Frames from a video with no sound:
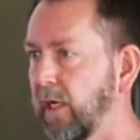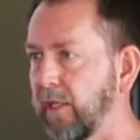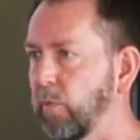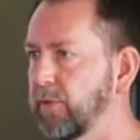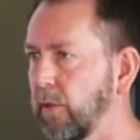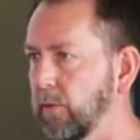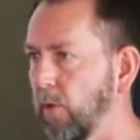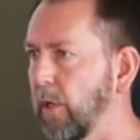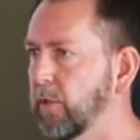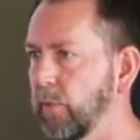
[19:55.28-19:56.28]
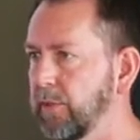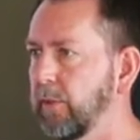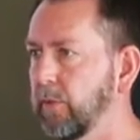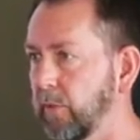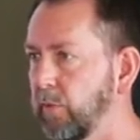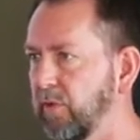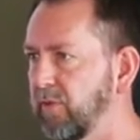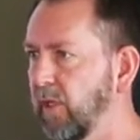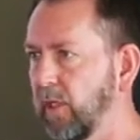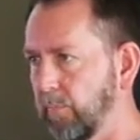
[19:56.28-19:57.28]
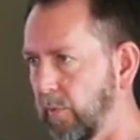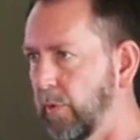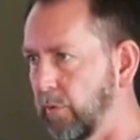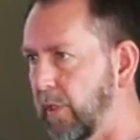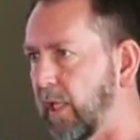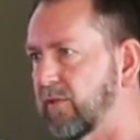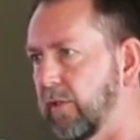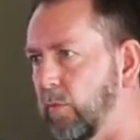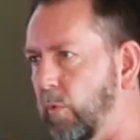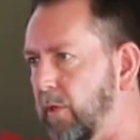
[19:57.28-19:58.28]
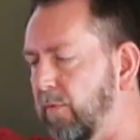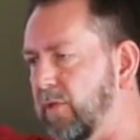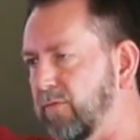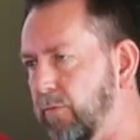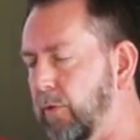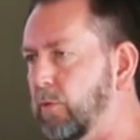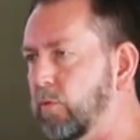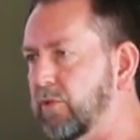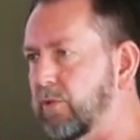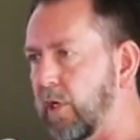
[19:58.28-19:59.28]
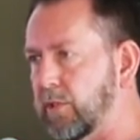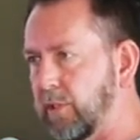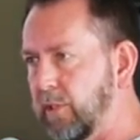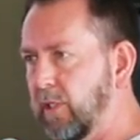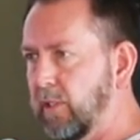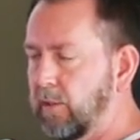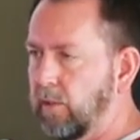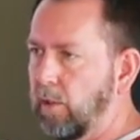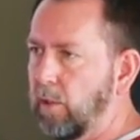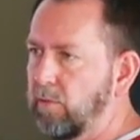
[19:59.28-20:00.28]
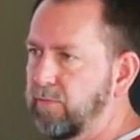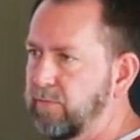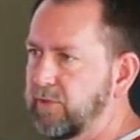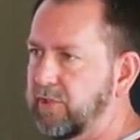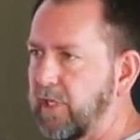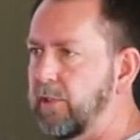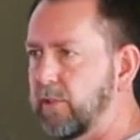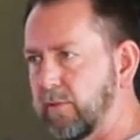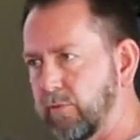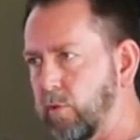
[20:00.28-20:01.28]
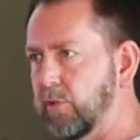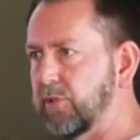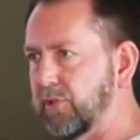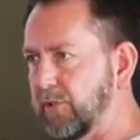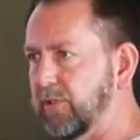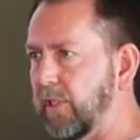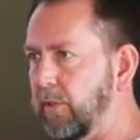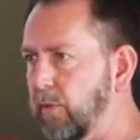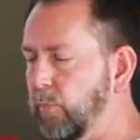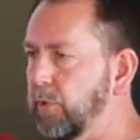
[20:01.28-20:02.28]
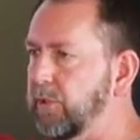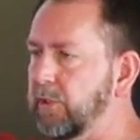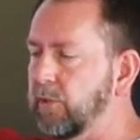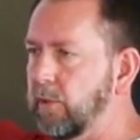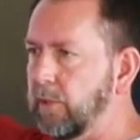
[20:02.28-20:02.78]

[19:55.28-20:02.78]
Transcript: and that we don't like or we don't agree with, but we're not actually aware of this vertical structure of stages of consciousness that are emerging